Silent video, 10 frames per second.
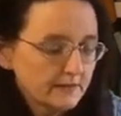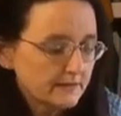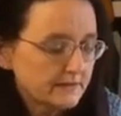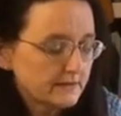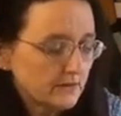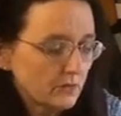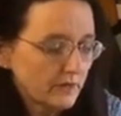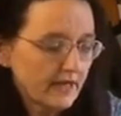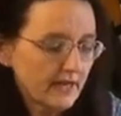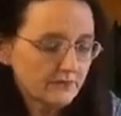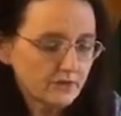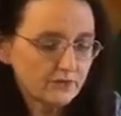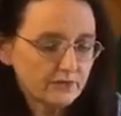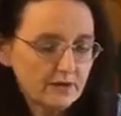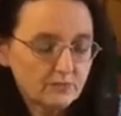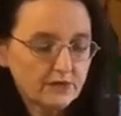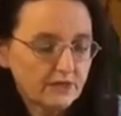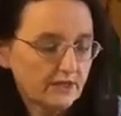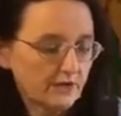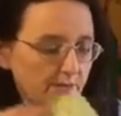So we have our fabric
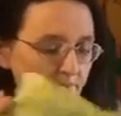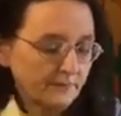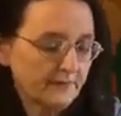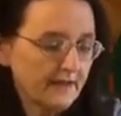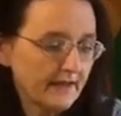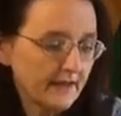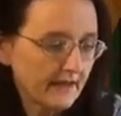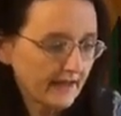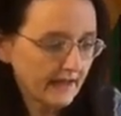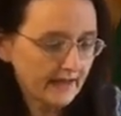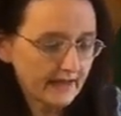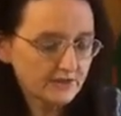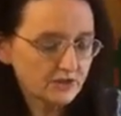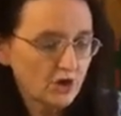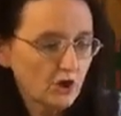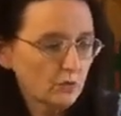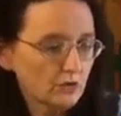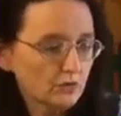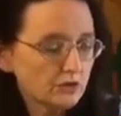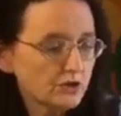here, and we're
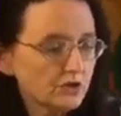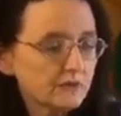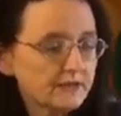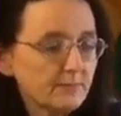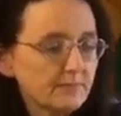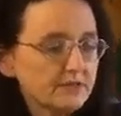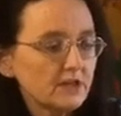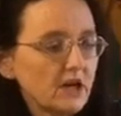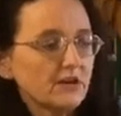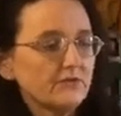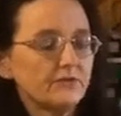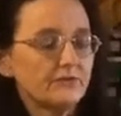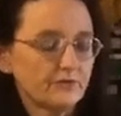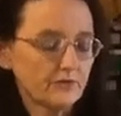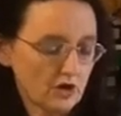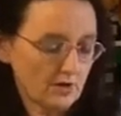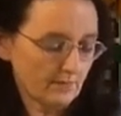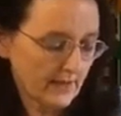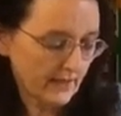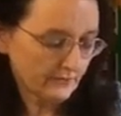going to use a bit of cotton
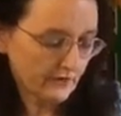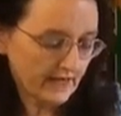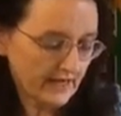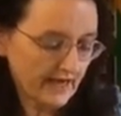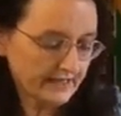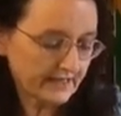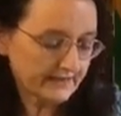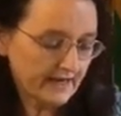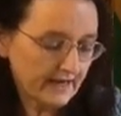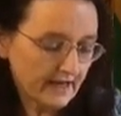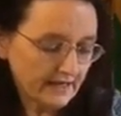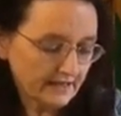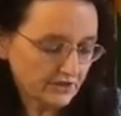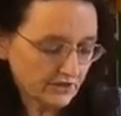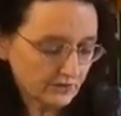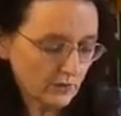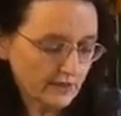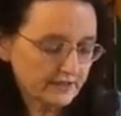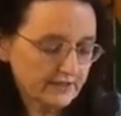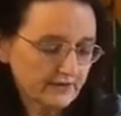for the lining then. I like to use
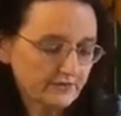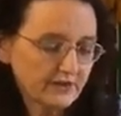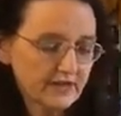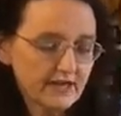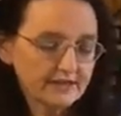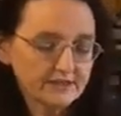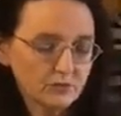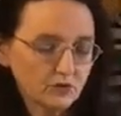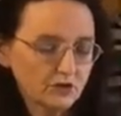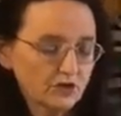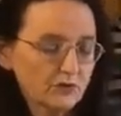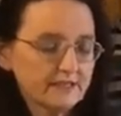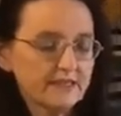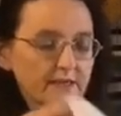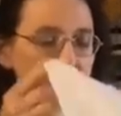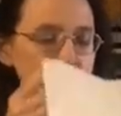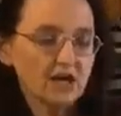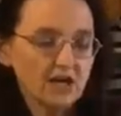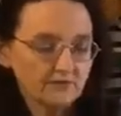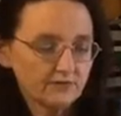white then for the lining, so we're going to use a little bit of
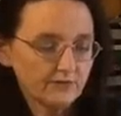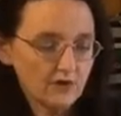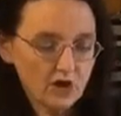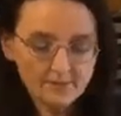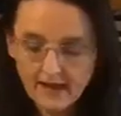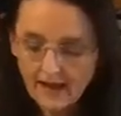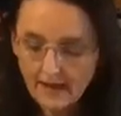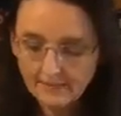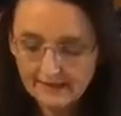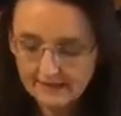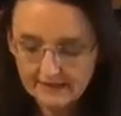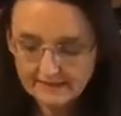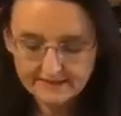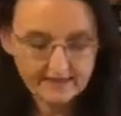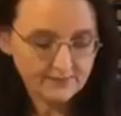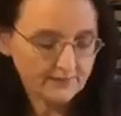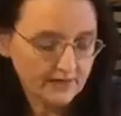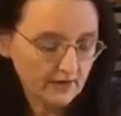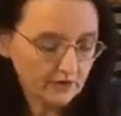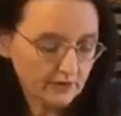cotton from a pillowcase then.
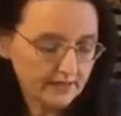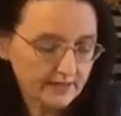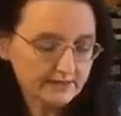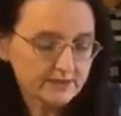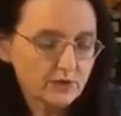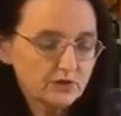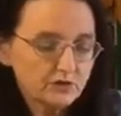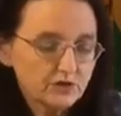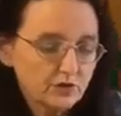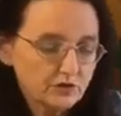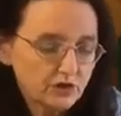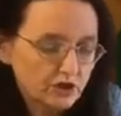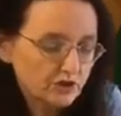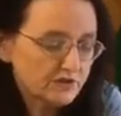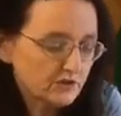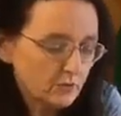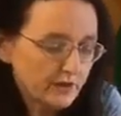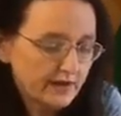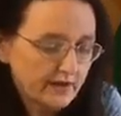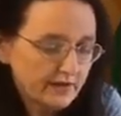Okay, so I'm just going to cut a
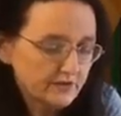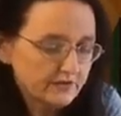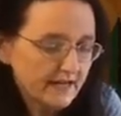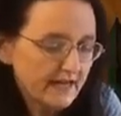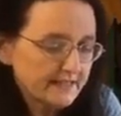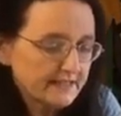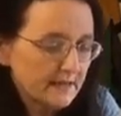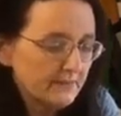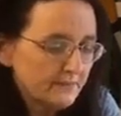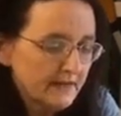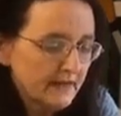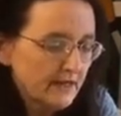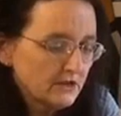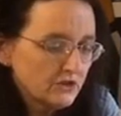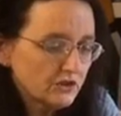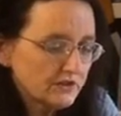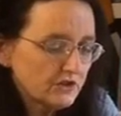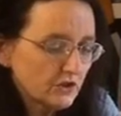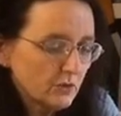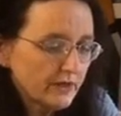square out of that, just
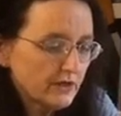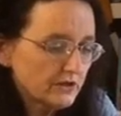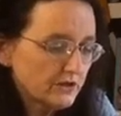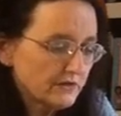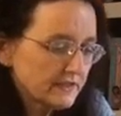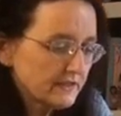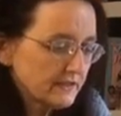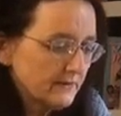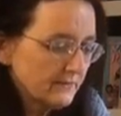so we can use it.